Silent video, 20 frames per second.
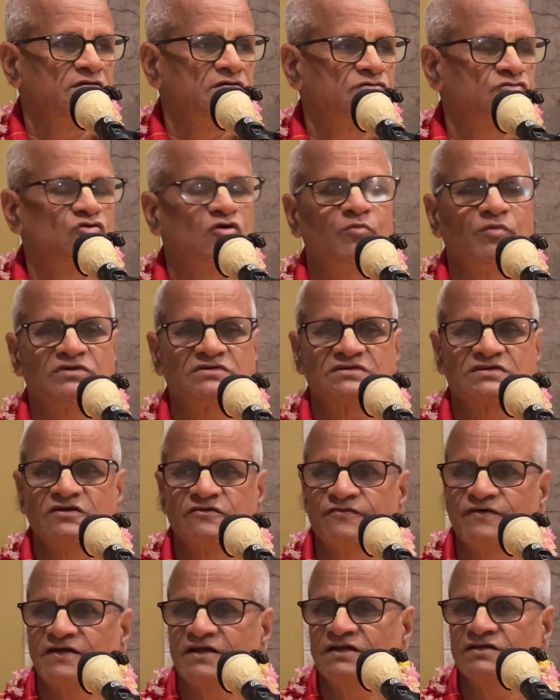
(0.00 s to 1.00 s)
so much
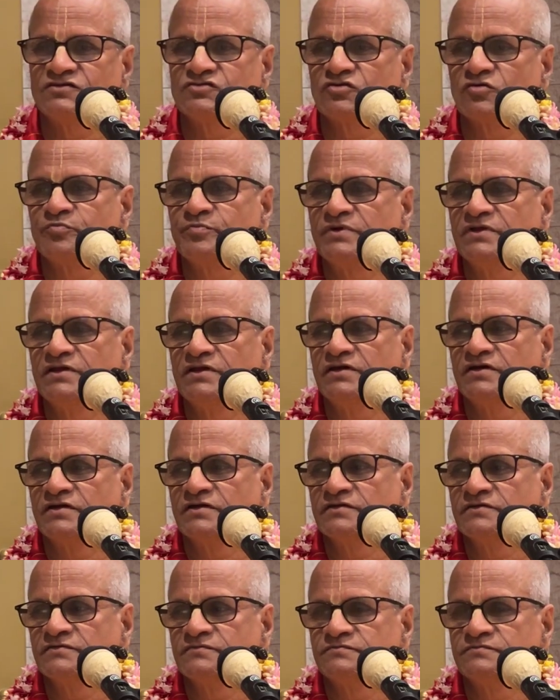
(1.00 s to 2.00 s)
difference of
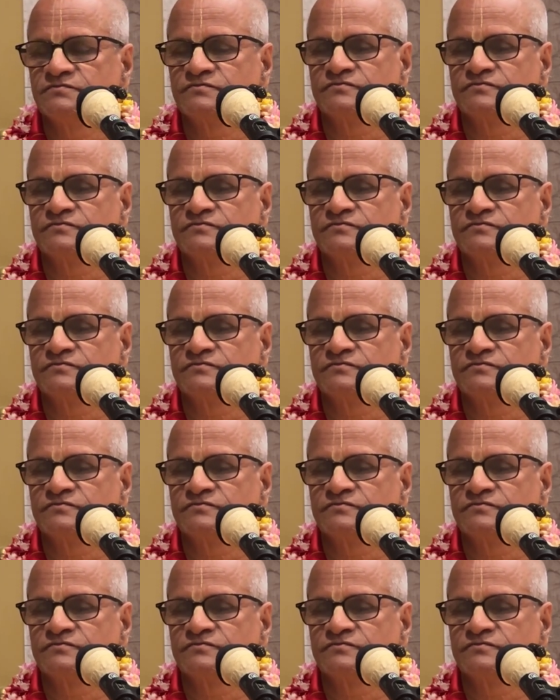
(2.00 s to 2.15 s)
opinion.